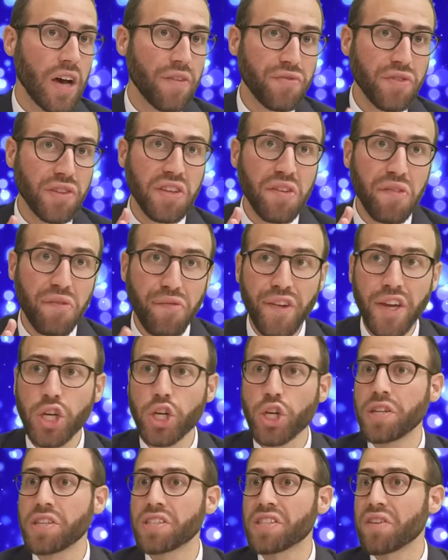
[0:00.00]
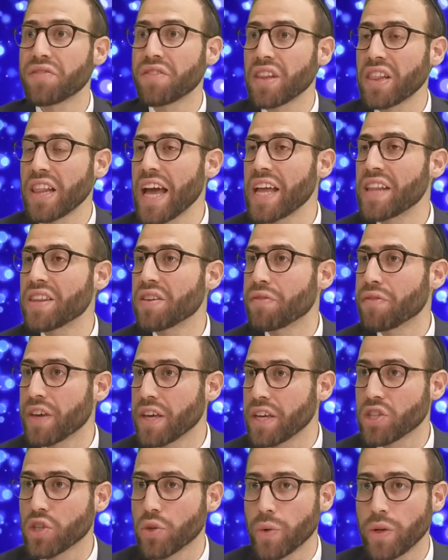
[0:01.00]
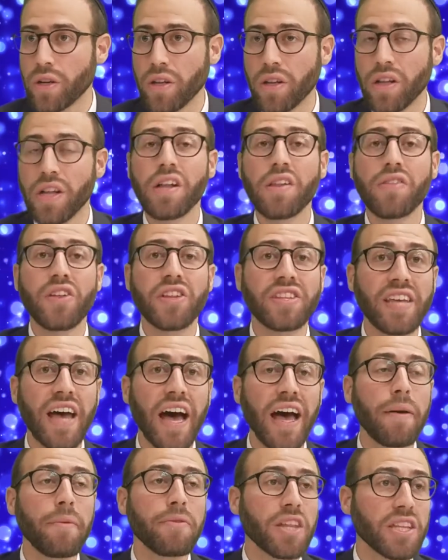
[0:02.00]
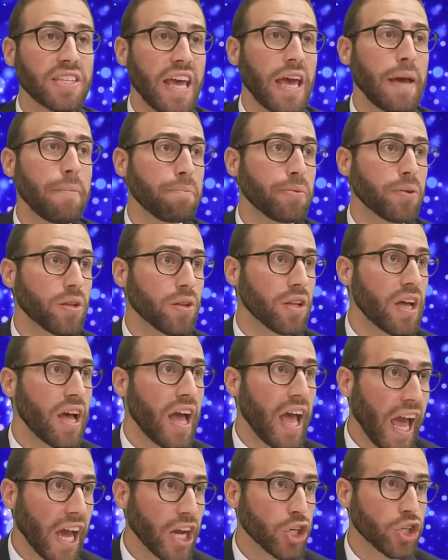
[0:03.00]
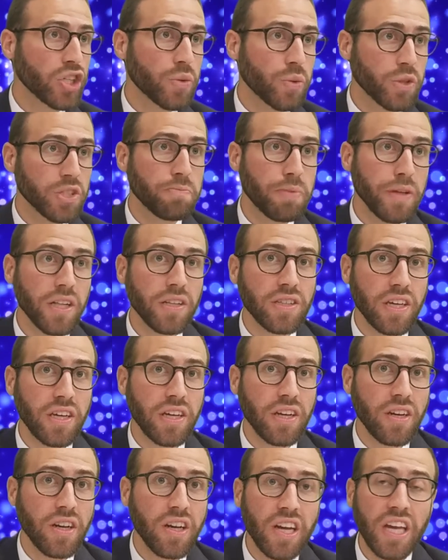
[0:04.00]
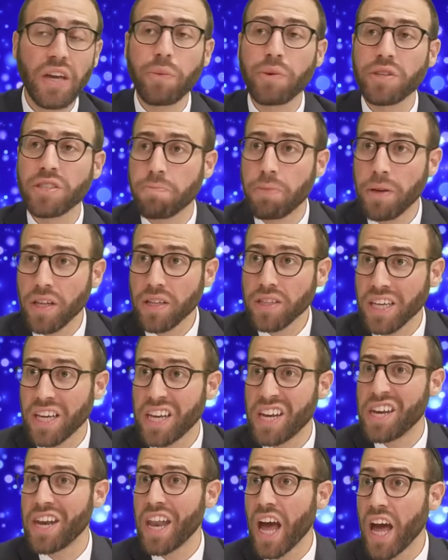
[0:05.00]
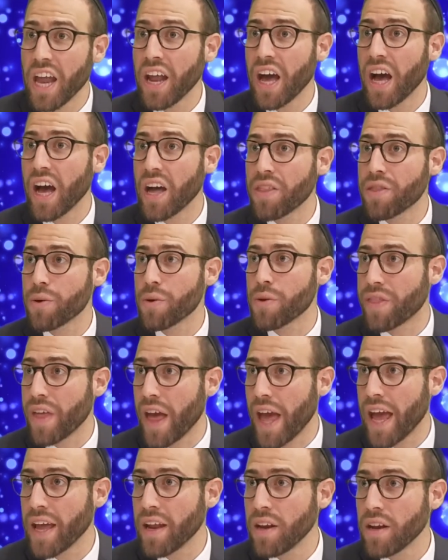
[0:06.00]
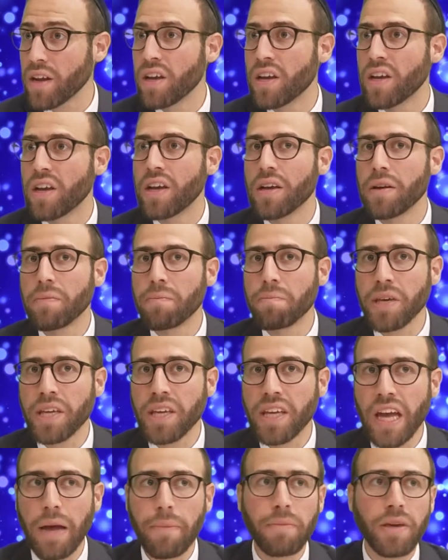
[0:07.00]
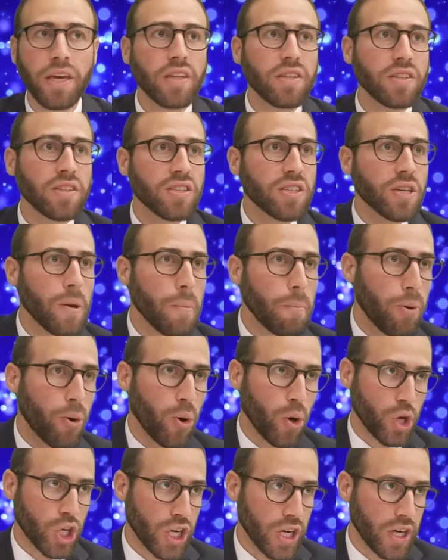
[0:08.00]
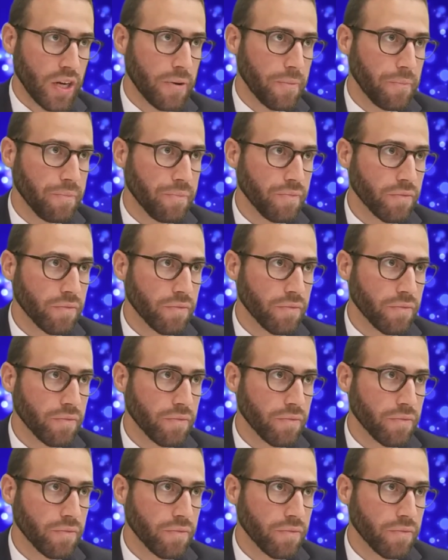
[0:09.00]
of the divisions of the land of Israel the temple actually was built in, it was built in none other than Binyamin's portion.